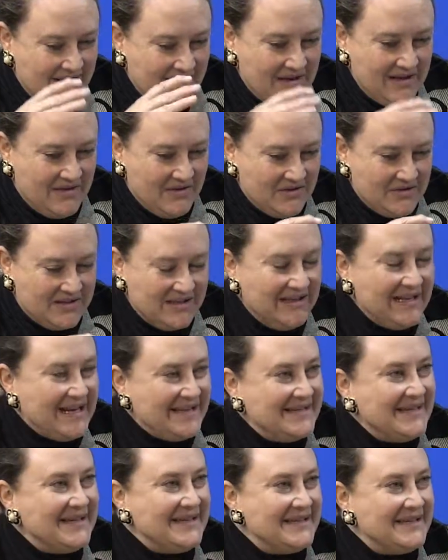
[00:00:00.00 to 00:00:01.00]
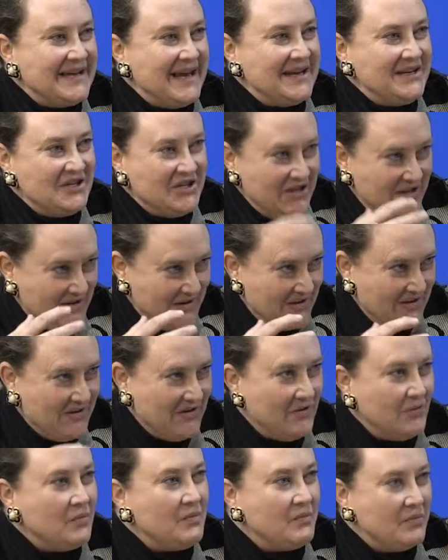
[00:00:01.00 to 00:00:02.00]
there's less ascension than there
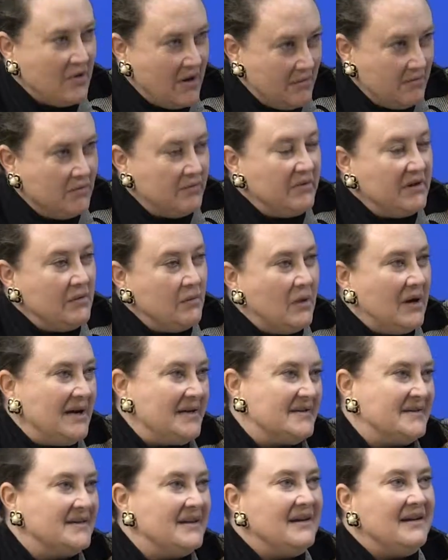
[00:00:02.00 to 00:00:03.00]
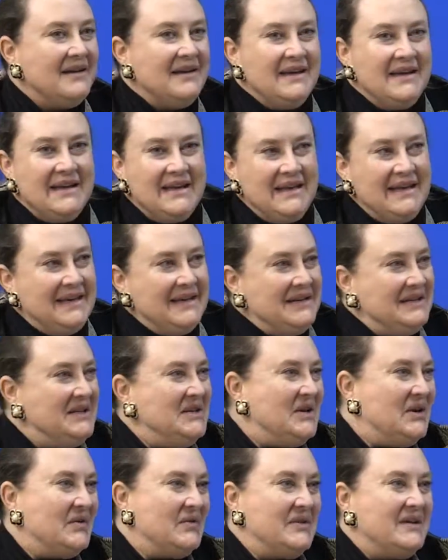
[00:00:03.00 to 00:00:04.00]
probably was in, you
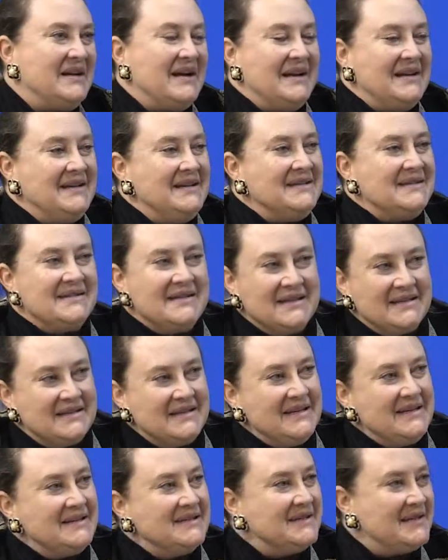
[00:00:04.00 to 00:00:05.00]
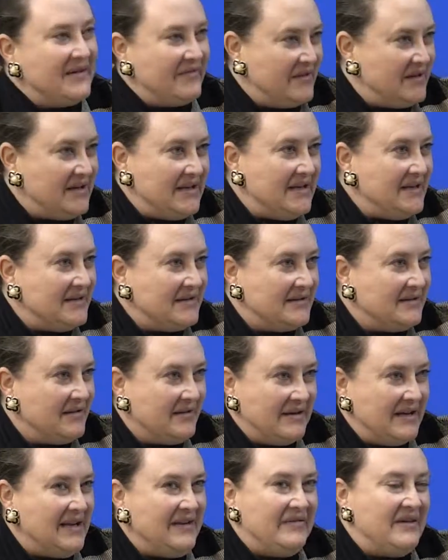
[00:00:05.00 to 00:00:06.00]
know, the 1960s, 70s,
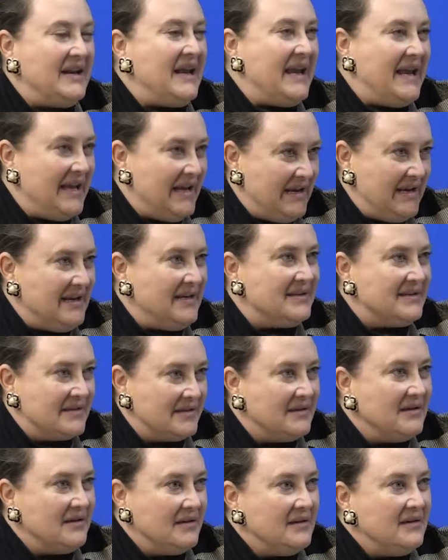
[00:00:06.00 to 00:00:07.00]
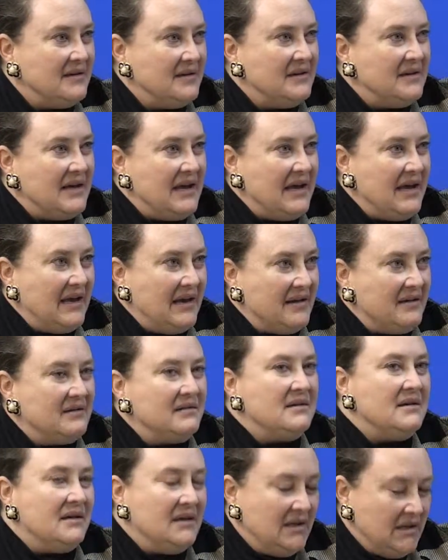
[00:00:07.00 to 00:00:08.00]
and even 80s. And
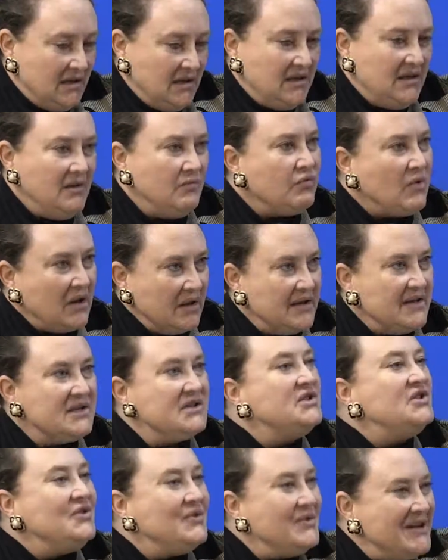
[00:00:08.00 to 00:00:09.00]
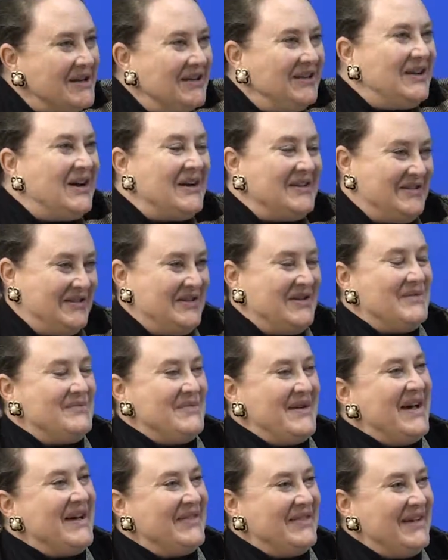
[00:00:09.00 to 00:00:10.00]
Rutland is doing a lot to
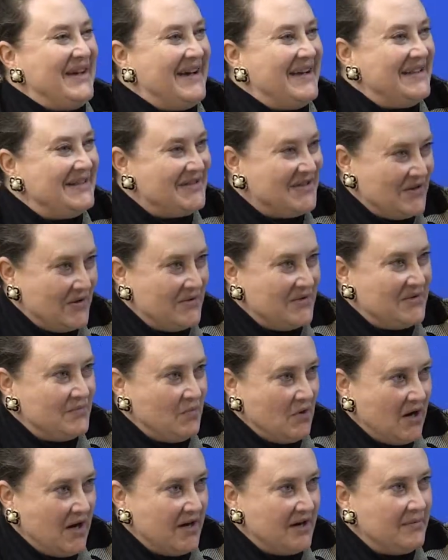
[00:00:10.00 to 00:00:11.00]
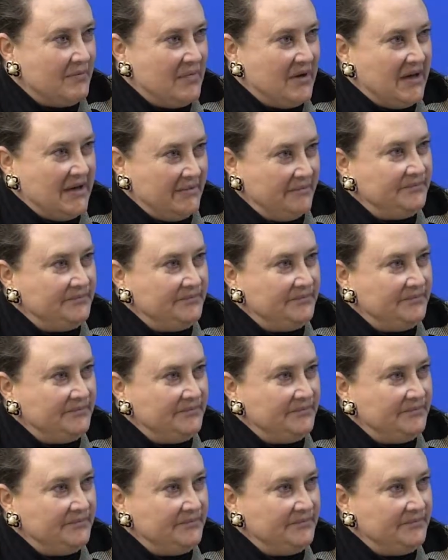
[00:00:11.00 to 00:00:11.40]
combat that, and so is BROC, but